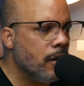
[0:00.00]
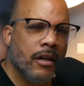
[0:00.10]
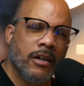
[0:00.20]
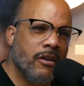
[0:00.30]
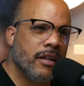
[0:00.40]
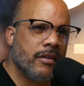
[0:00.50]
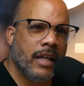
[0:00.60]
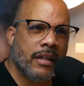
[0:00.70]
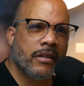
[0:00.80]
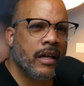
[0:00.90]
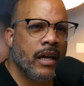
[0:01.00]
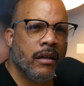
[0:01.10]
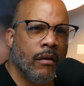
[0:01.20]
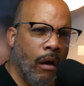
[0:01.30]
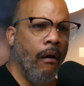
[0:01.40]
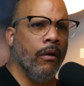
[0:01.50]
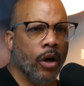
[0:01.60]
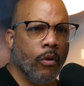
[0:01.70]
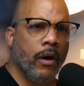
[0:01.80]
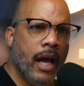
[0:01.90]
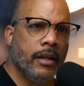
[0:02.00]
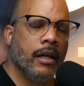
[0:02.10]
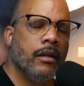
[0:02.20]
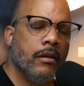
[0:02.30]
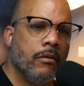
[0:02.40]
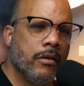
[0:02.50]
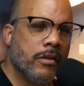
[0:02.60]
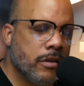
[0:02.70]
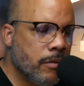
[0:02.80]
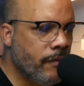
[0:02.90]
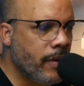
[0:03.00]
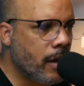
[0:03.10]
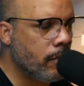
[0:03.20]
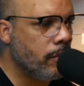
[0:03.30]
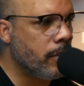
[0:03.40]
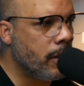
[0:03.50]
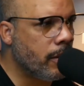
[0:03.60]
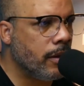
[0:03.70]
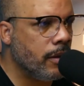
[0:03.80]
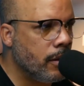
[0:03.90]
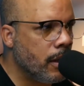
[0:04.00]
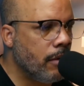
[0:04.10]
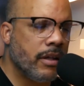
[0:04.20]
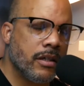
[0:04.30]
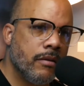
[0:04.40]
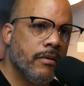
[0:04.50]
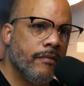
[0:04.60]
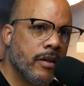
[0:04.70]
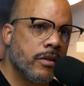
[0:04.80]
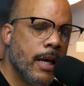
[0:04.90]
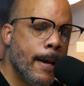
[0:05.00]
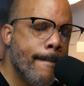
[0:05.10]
Not saying, hey, look what I did. No, it's just simple fact. Wow, I was actually able to fix that.